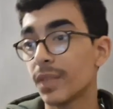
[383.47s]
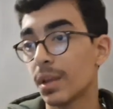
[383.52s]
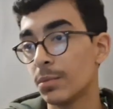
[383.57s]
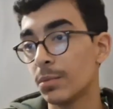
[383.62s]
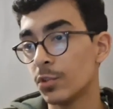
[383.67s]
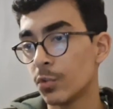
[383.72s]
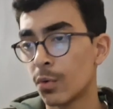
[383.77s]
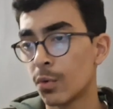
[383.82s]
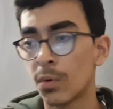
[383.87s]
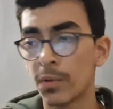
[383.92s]
I
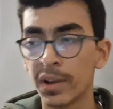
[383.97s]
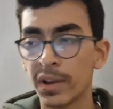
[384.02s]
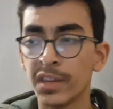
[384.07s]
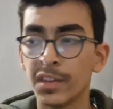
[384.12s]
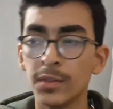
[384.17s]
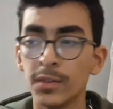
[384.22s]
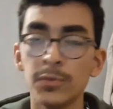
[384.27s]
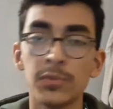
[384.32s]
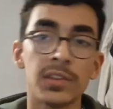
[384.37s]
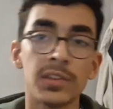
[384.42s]
mean, you're already
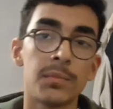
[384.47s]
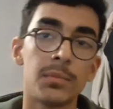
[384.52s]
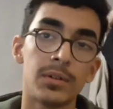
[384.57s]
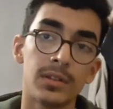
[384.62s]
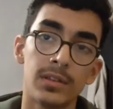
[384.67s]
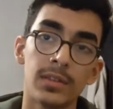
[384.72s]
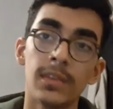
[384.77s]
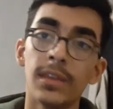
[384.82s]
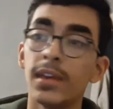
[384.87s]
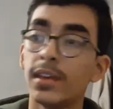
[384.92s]
losing,
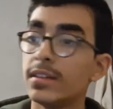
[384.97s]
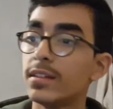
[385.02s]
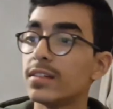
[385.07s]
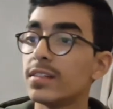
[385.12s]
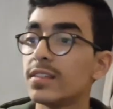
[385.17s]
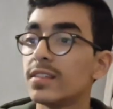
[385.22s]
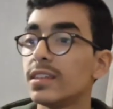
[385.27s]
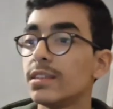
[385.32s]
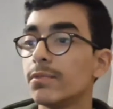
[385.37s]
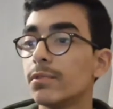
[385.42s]
but this
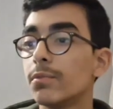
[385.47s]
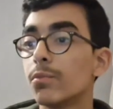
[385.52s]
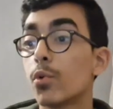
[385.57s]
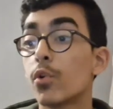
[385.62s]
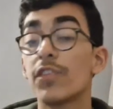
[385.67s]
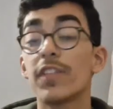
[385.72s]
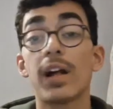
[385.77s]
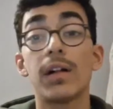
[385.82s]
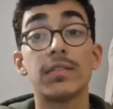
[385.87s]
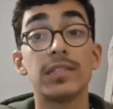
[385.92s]
is even
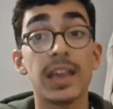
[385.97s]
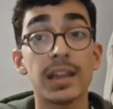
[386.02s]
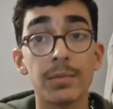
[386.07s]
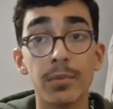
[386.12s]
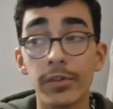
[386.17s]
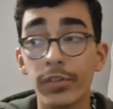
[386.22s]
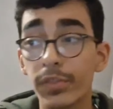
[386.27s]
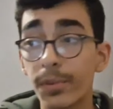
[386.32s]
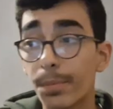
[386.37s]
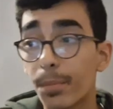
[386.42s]
worse. I'll take
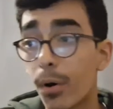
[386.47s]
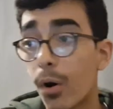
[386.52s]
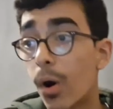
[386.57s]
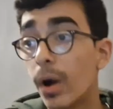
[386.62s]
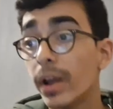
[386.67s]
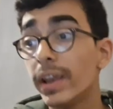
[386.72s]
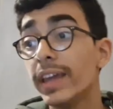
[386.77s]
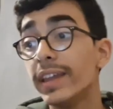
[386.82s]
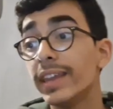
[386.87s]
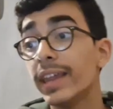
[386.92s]
both the
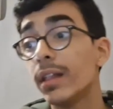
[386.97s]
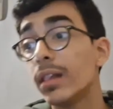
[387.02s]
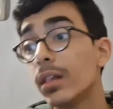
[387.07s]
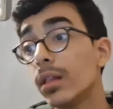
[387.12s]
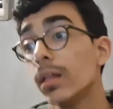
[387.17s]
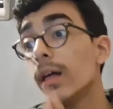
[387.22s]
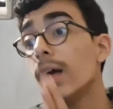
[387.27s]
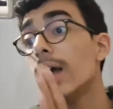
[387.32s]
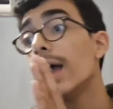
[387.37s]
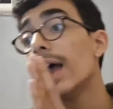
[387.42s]
pawn, then
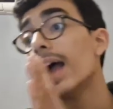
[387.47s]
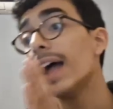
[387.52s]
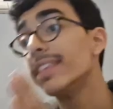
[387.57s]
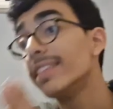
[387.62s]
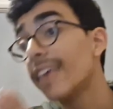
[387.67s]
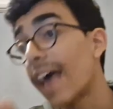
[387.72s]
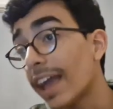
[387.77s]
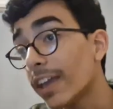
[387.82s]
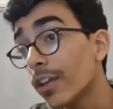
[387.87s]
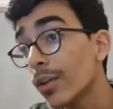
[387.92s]
I'll
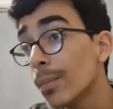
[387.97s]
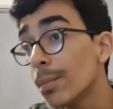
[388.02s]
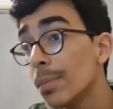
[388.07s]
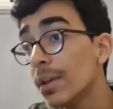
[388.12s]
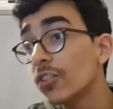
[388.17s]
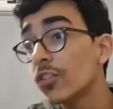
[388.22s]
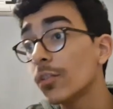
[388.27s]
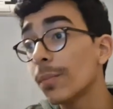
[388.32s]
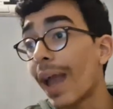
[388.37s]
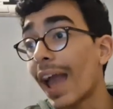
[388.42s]
attack your
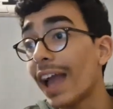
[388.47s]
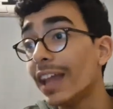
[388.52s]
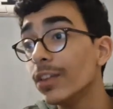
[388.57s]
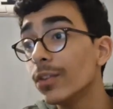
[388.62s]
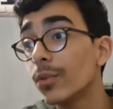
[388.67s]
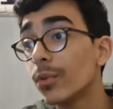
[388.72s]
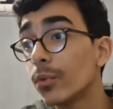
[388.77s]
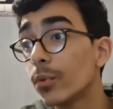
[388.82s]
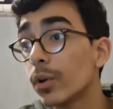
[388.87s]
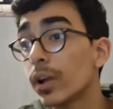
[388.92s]
bishop and
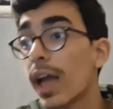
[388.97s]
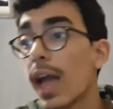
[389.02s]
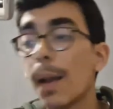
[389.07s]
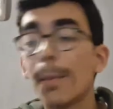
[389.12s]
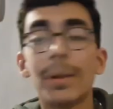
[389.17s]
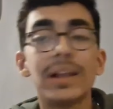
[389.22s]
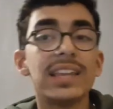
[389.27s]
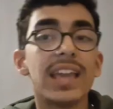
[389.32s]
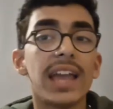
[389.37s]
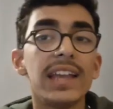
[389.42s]
your rook.
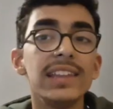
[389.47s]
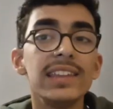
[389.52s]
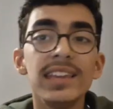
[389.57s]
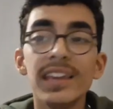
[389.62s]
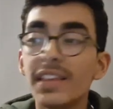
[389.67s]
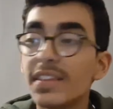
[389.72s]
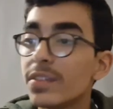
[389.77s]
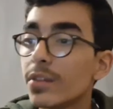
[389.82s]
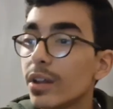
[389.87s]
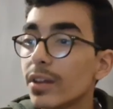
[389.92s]
But the
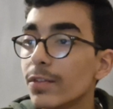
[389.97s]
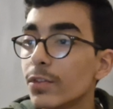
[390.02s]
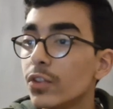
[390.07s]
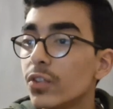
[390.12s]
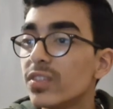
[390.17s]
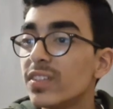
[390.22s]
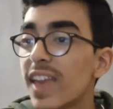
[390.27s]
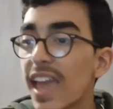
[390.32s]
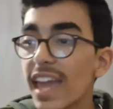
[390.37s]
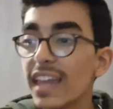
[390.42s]
idea is not even to
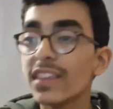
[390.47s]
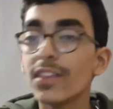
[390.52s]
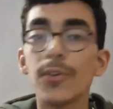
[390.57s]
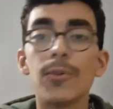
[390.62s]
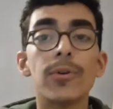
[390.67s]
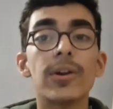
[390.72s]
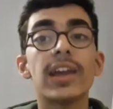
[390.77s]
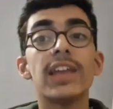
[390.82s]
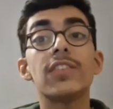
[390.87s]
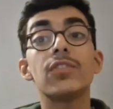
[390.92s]
take the
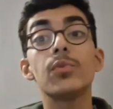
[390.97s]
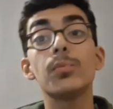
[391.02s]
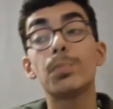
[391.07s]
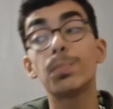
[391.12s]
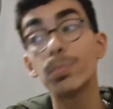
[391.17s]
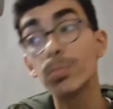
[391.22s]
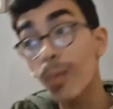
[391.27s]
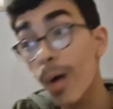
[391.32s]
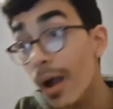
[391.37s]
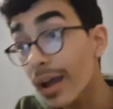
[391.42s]
rook, it's to
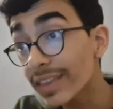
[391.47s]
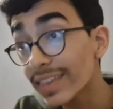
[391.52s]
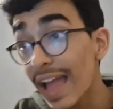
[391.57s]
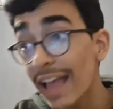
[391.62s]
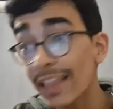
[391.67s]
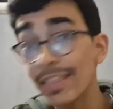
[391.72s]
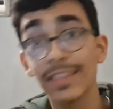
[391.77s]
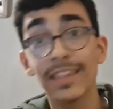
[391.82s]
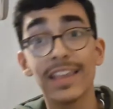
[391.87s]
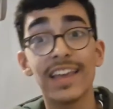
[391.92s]
block
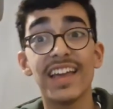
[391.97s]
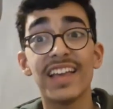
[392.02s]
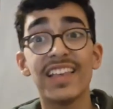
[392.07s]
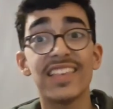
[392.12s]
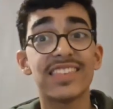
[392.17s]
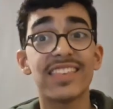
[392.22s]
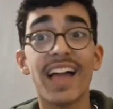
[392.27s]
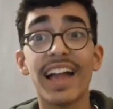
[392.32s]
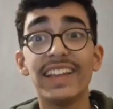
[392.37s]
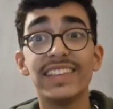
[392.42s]
that
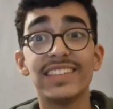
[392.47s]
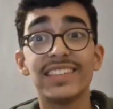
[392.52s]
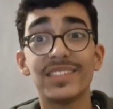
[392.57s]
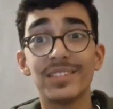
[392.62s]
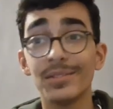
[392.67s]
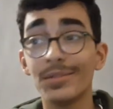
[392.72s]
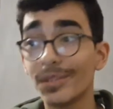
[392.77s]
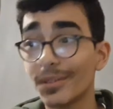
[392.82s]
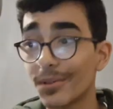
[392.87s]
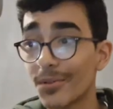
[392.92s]
side
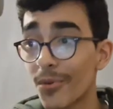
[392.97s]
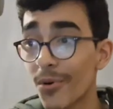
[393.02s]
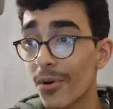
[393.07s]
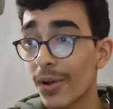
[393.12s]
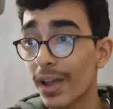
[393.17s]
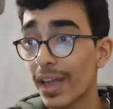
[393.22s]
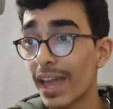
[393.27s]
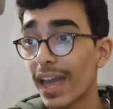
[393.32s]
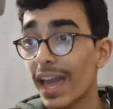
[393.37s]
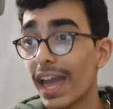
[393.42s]
to the
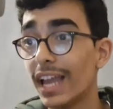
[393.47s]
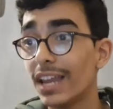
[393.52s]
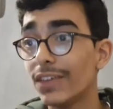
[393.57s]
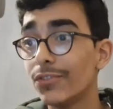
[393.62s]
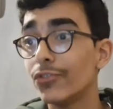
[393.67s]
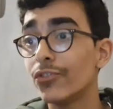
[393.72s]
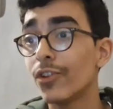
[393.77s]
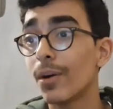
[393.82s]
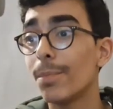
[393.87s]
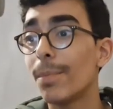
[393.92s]
rook. And if
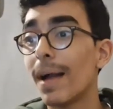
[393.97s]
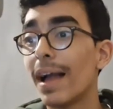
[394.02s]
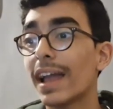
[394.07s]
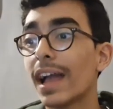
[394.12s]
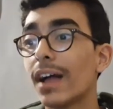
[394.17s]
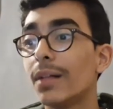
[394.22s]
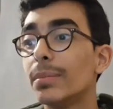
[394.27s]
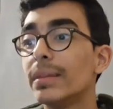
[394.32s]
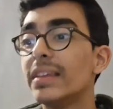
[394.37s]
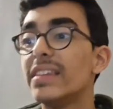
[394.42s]
you drop back,
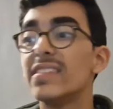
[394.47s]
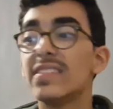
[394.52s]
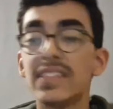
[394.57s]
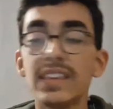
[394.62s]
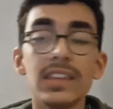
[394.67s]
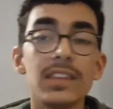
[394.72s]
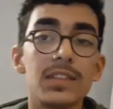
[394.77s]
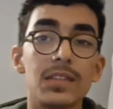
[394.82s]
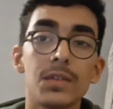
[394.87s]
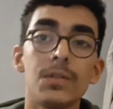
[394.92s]
I'll play
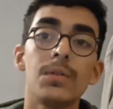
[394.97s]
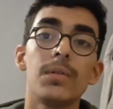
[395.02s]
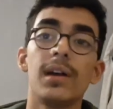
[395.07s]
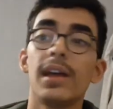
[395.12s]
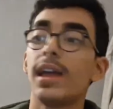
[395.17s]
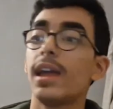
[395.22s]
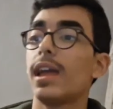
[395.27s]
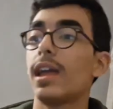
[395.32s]
c2.